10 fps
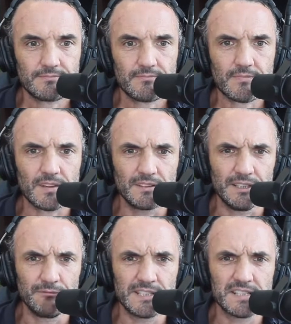The
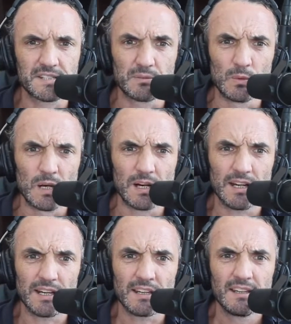reason
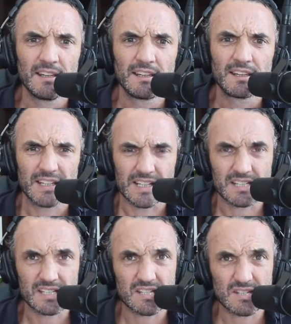why
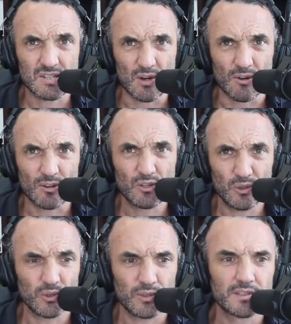it's not
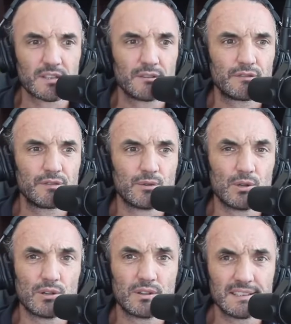good for
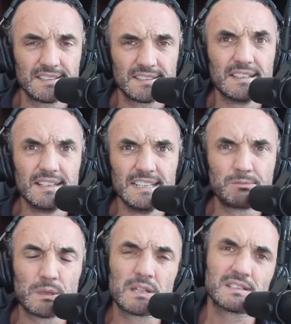the listener is
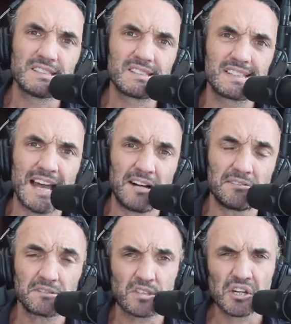because it
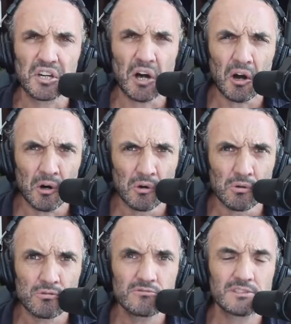sounds
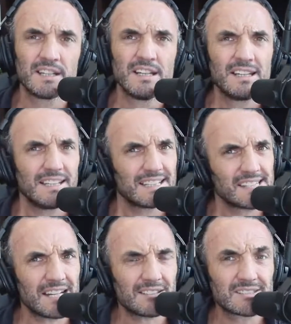cold, it
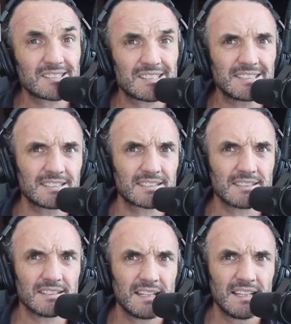sounds
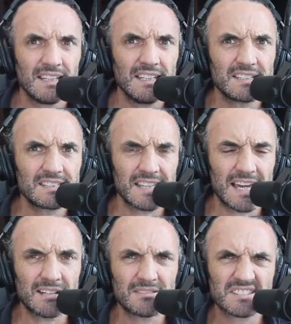distant, it
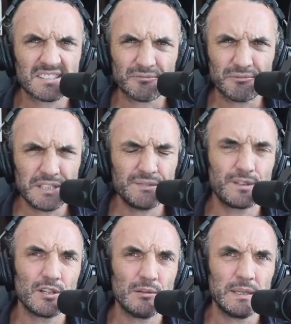sounds
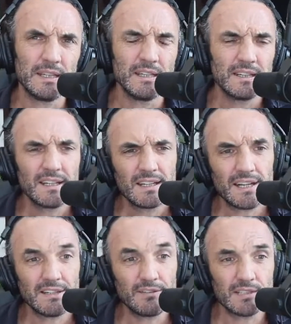reverby. And
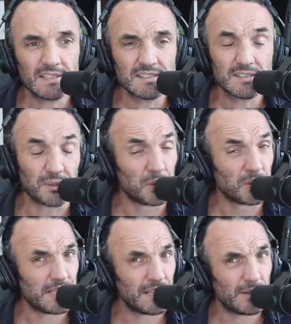if you listen to
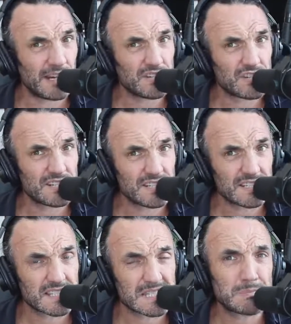audio engineers
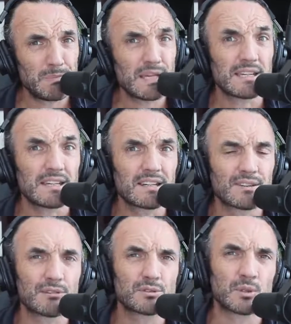speak,
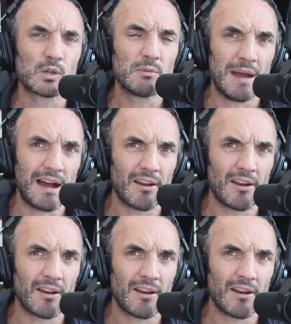they'll talk about